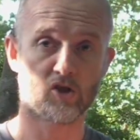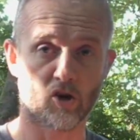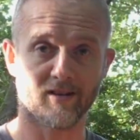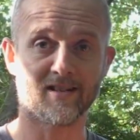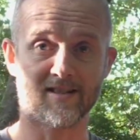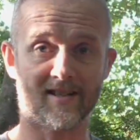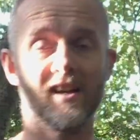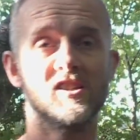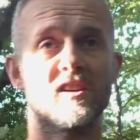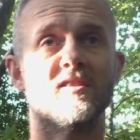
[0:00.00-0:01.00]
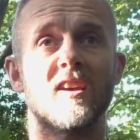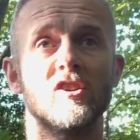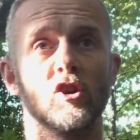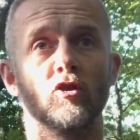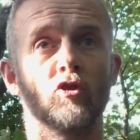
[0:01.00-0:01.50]
during the teaching
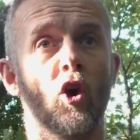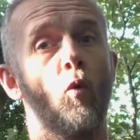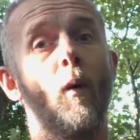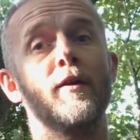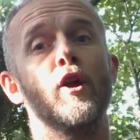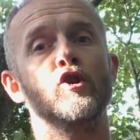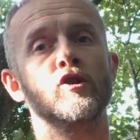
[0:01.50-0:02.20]
sessions when